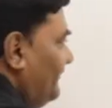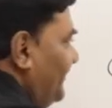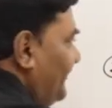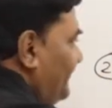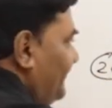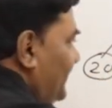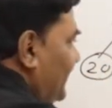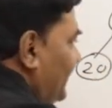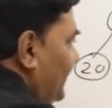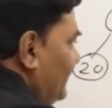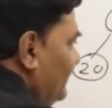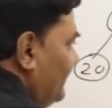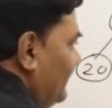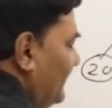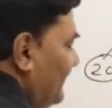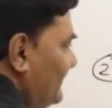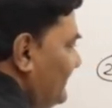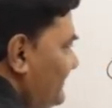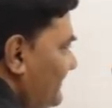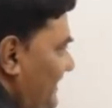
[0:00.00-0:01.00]

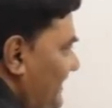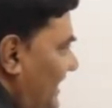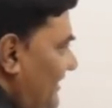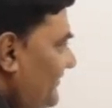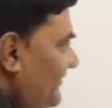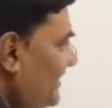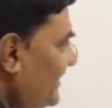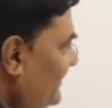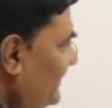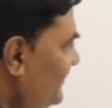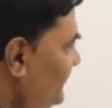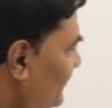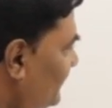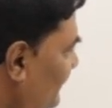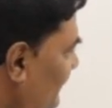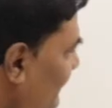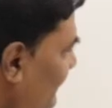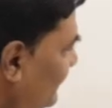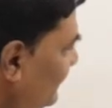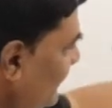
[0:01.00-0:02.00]
15, is it having any
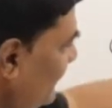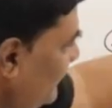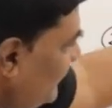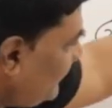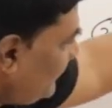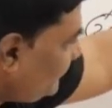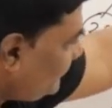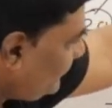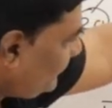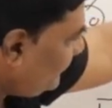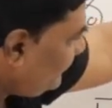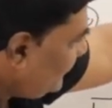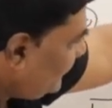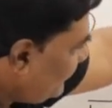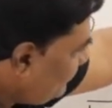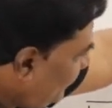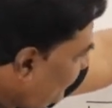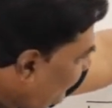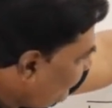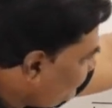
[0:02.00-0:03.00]
children? So
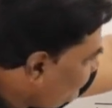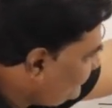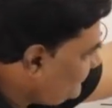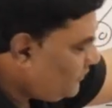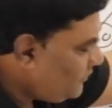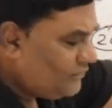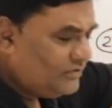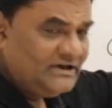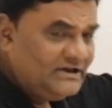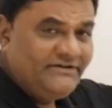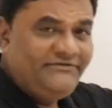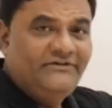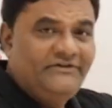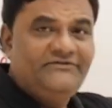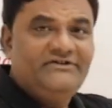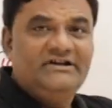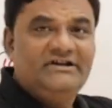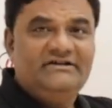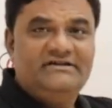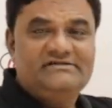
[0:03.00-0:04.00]
imagine only
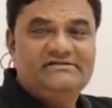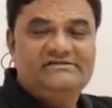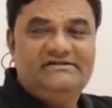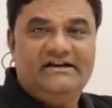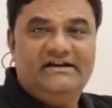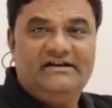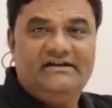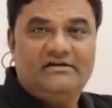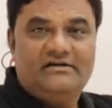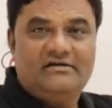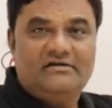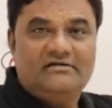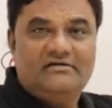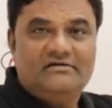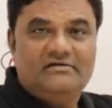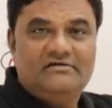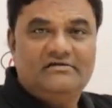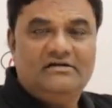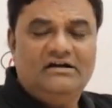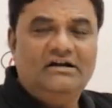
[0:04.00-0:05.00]
15 is there.
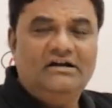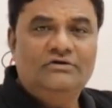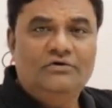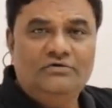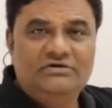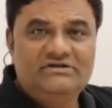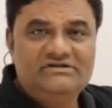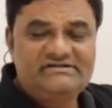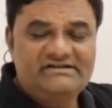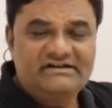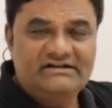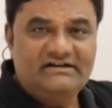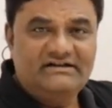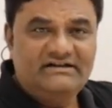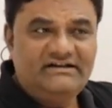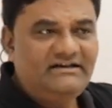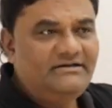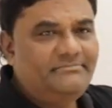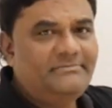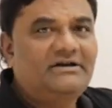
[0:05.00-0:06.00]
Alone,
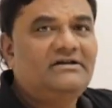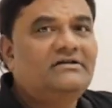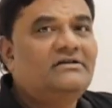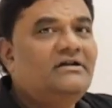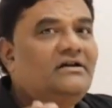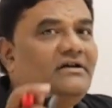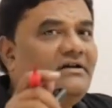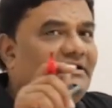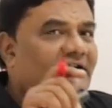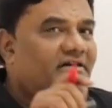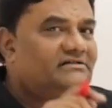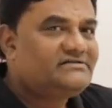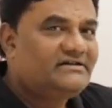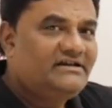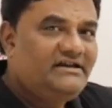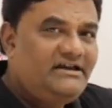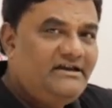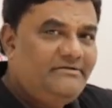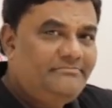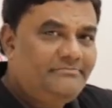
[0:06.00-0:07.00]
single element. It's a
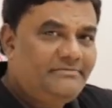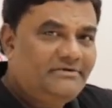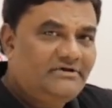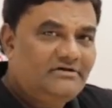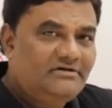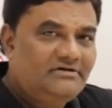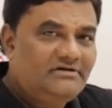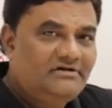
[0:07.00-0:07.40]
heap.